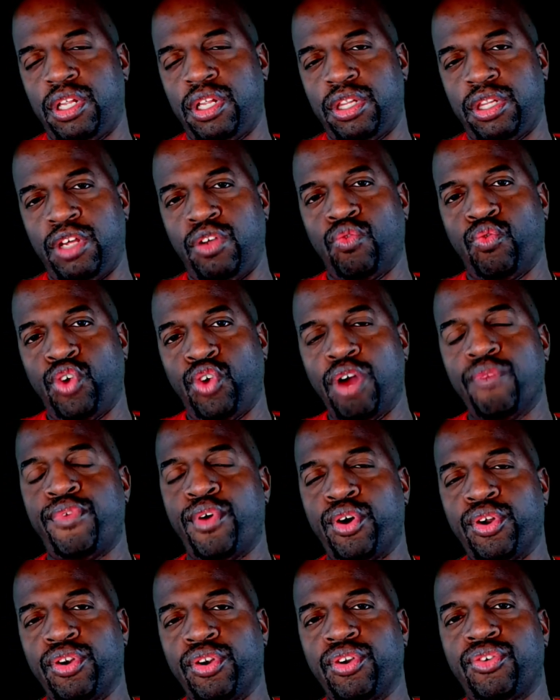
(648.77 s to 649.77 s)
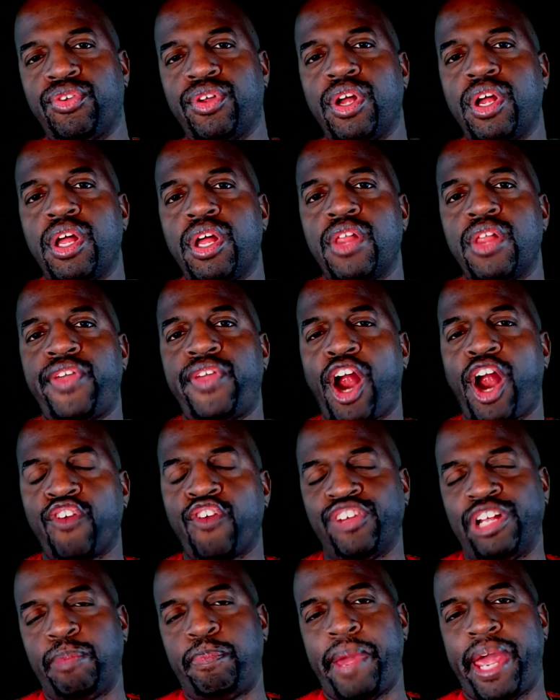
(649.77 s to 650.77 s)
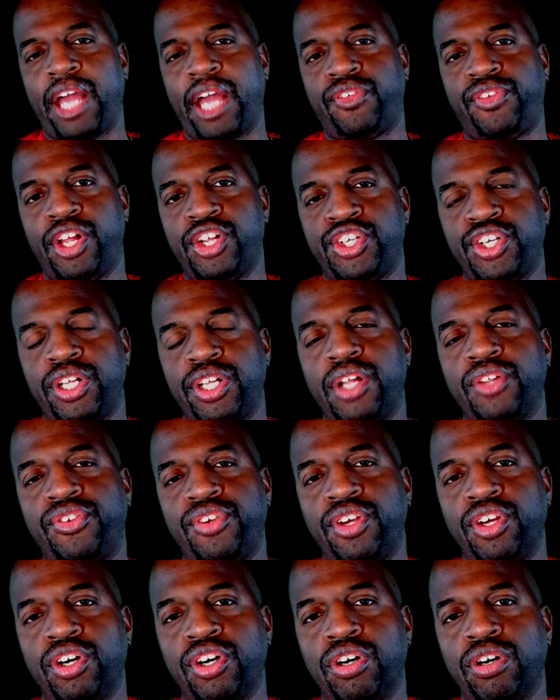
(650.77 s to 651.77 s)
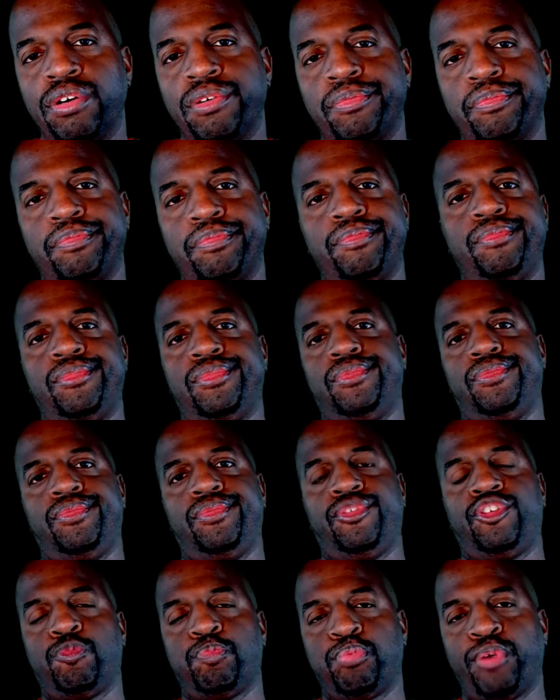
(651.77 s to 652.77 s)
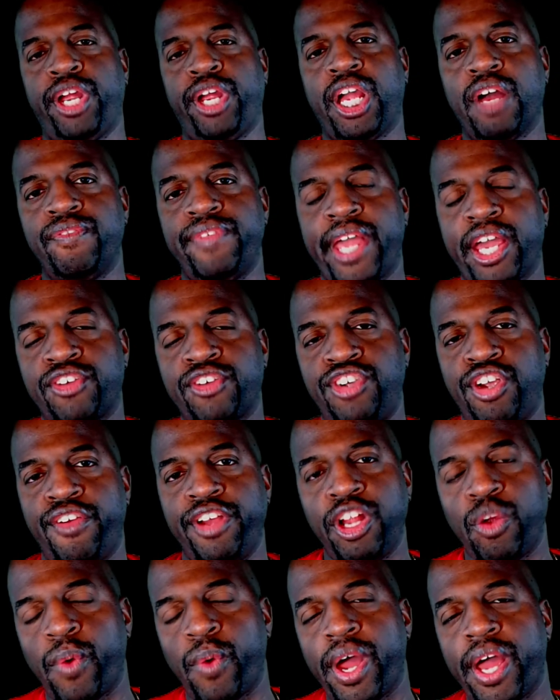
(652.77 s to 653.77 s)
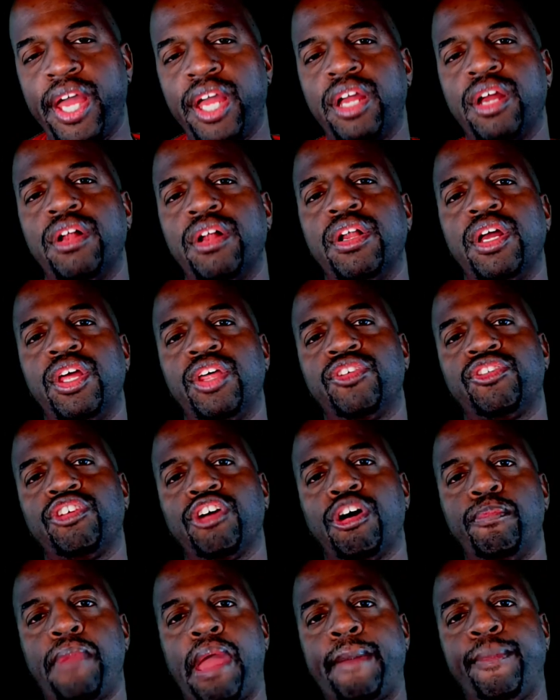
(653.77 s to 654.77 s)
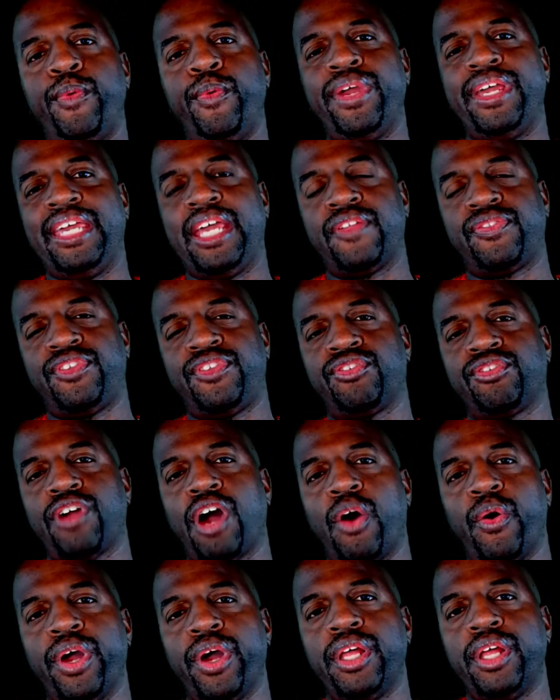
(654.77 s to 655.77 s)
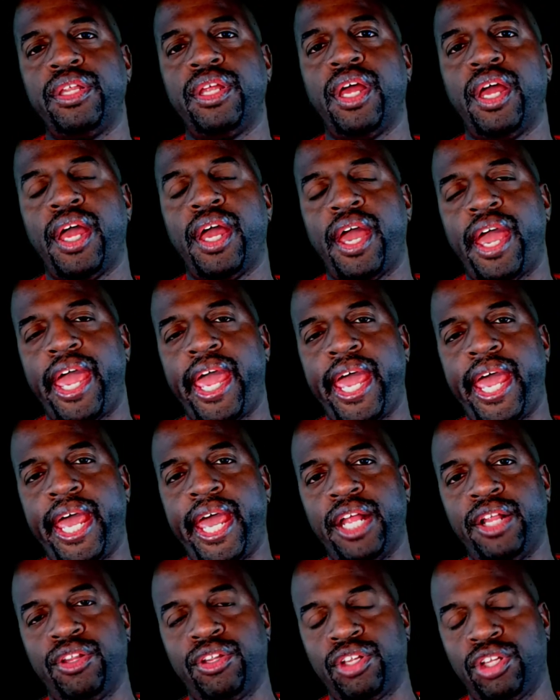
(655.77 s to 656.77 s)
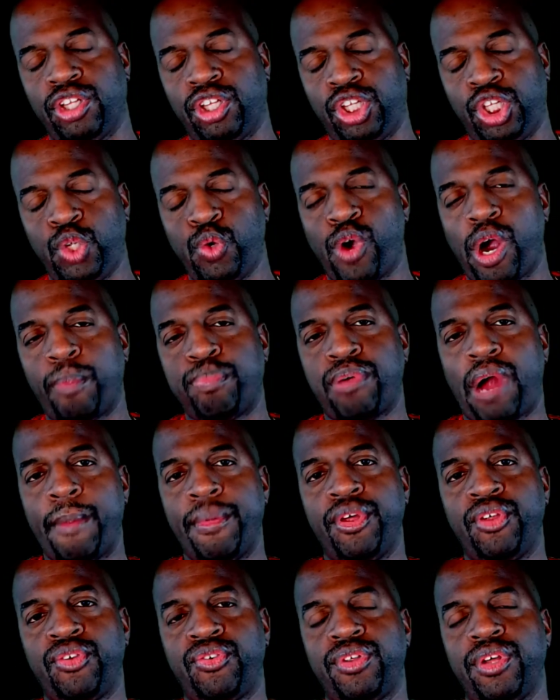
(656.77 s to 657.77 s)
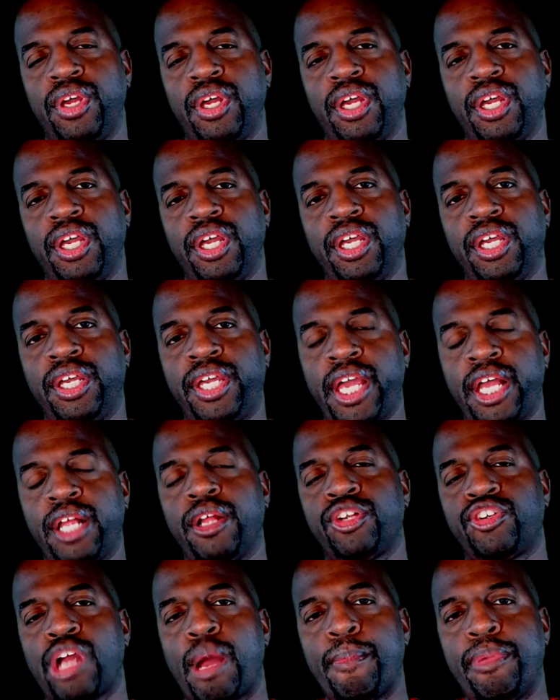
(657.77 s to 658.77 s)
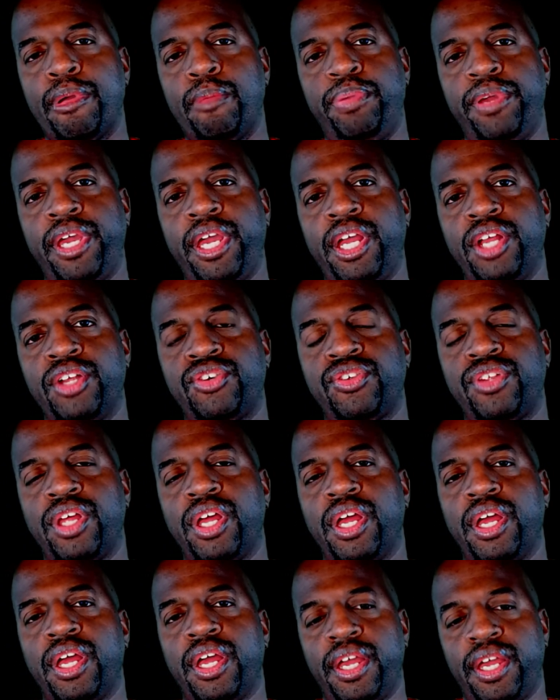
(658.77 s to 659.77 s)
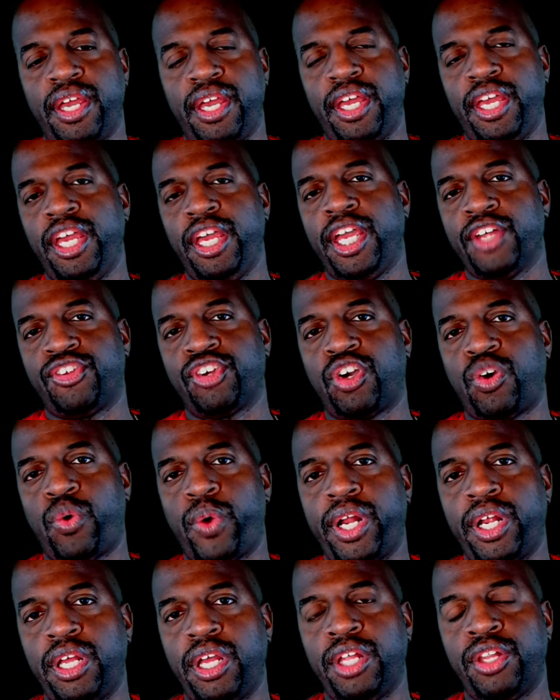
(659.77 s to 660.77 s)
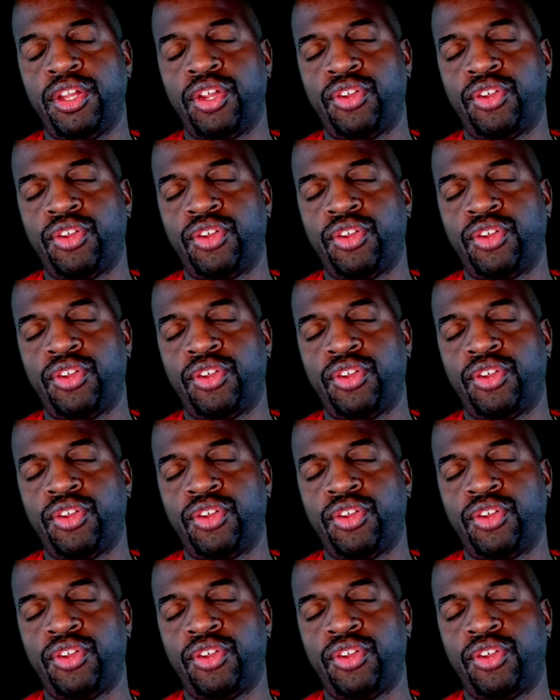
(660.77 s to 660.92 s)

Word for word: the real voters, they aren't really paying attention until spring of next year anyway. So maybe we can get this going and do our promise, get Trump impeached, he gets acquitted in the